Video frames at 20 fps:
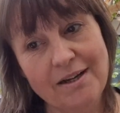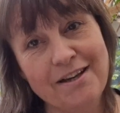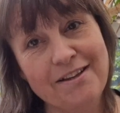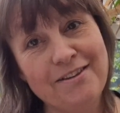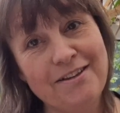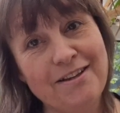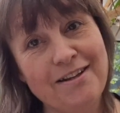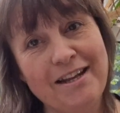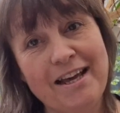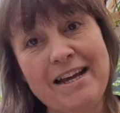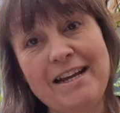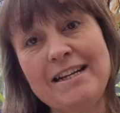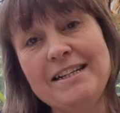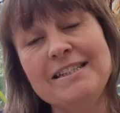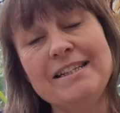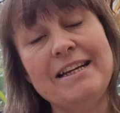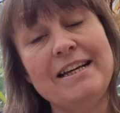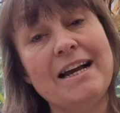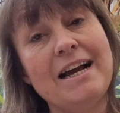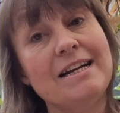The
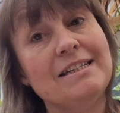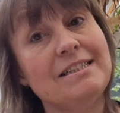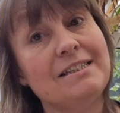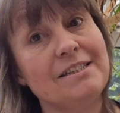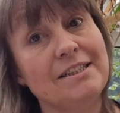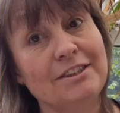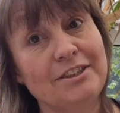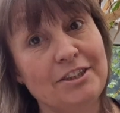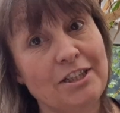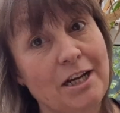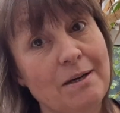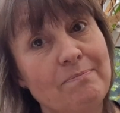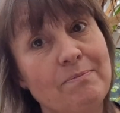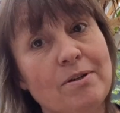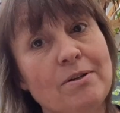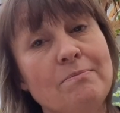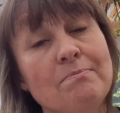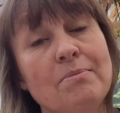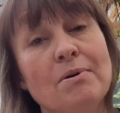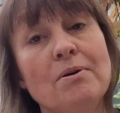lady asked the
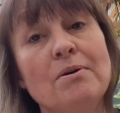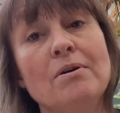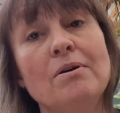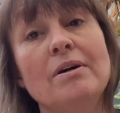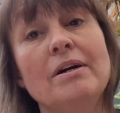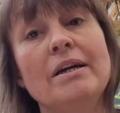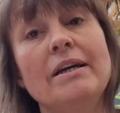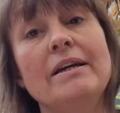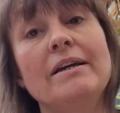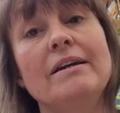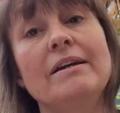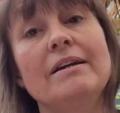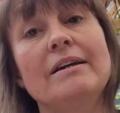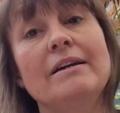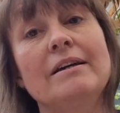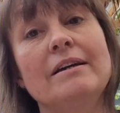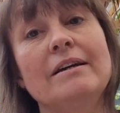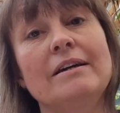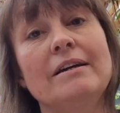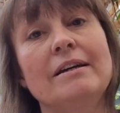shepherd boy
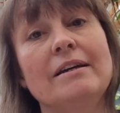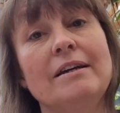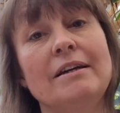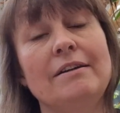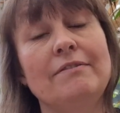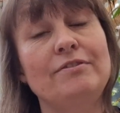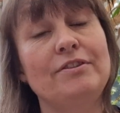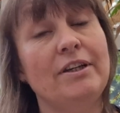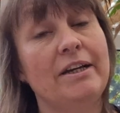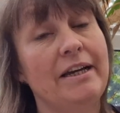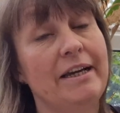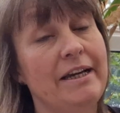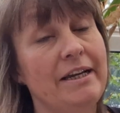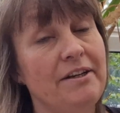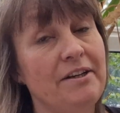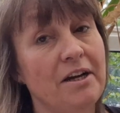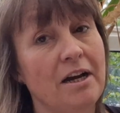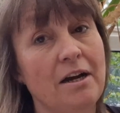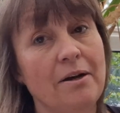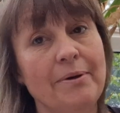if he'd
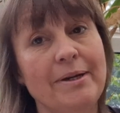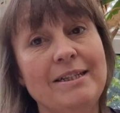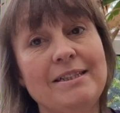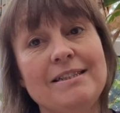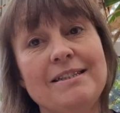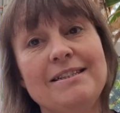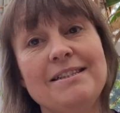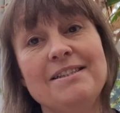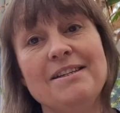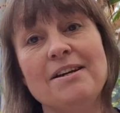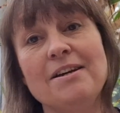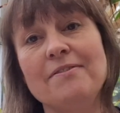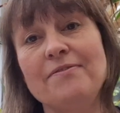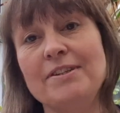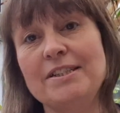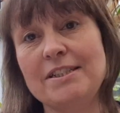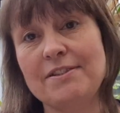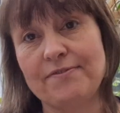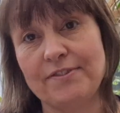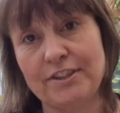go into
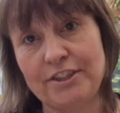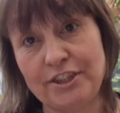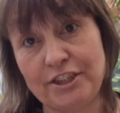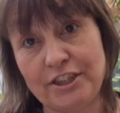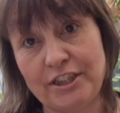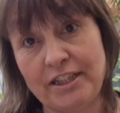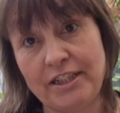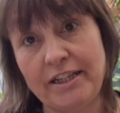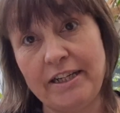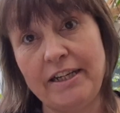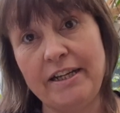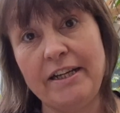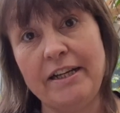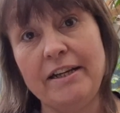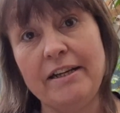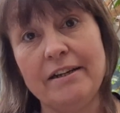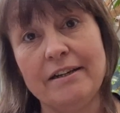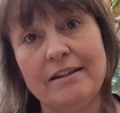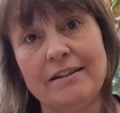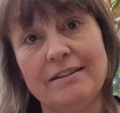service for
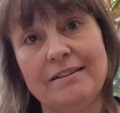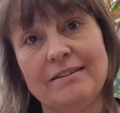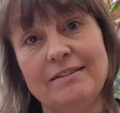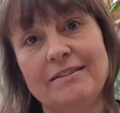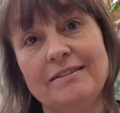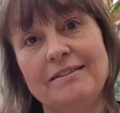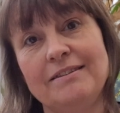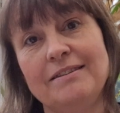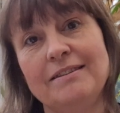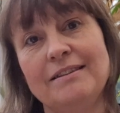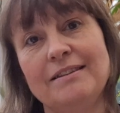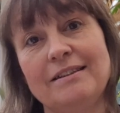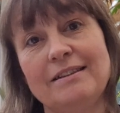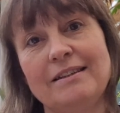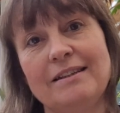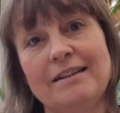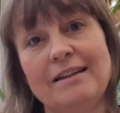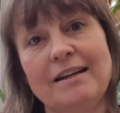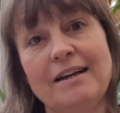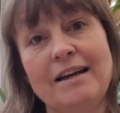she.
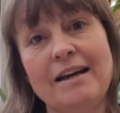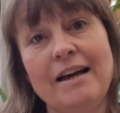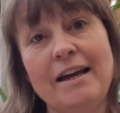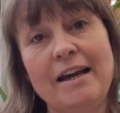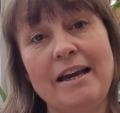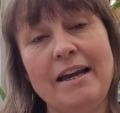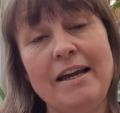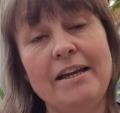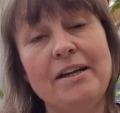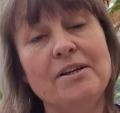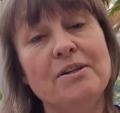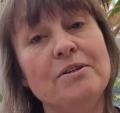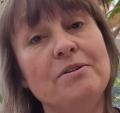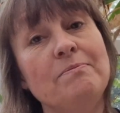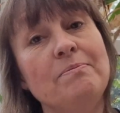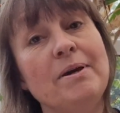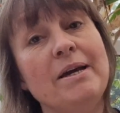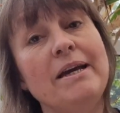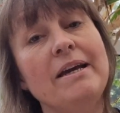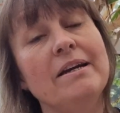He could
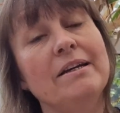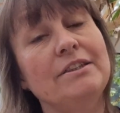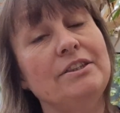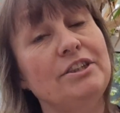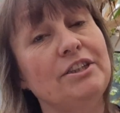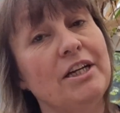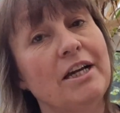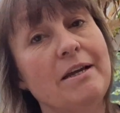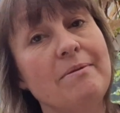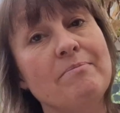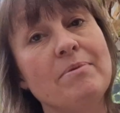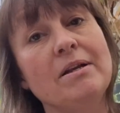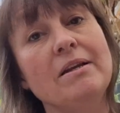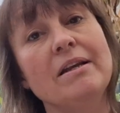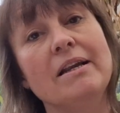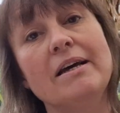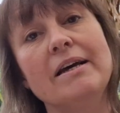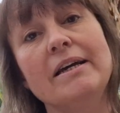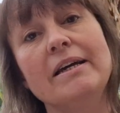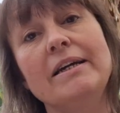be her
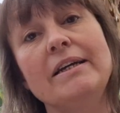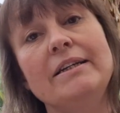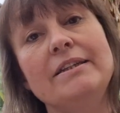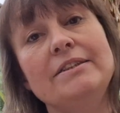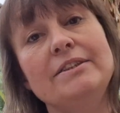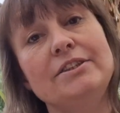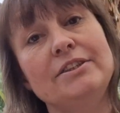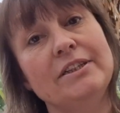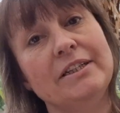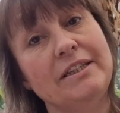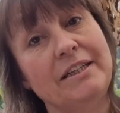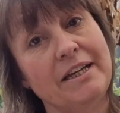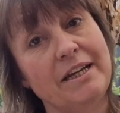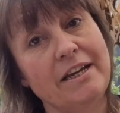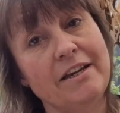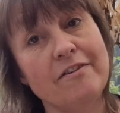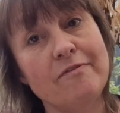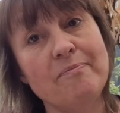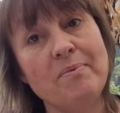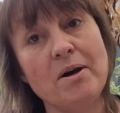chamberlain, she'd
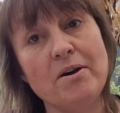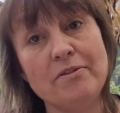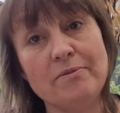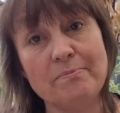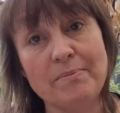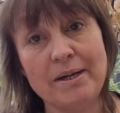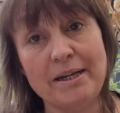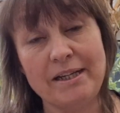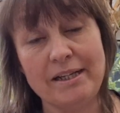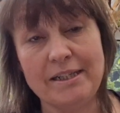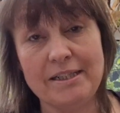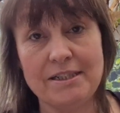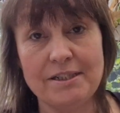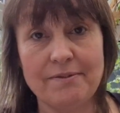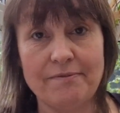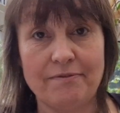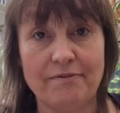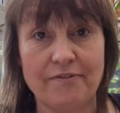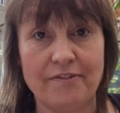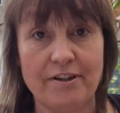give both meat
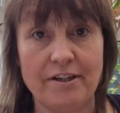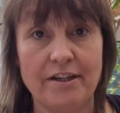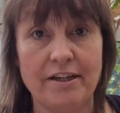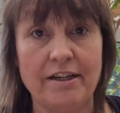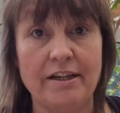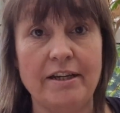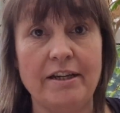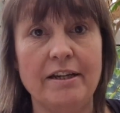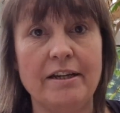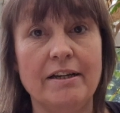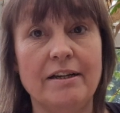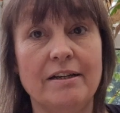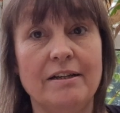and fee.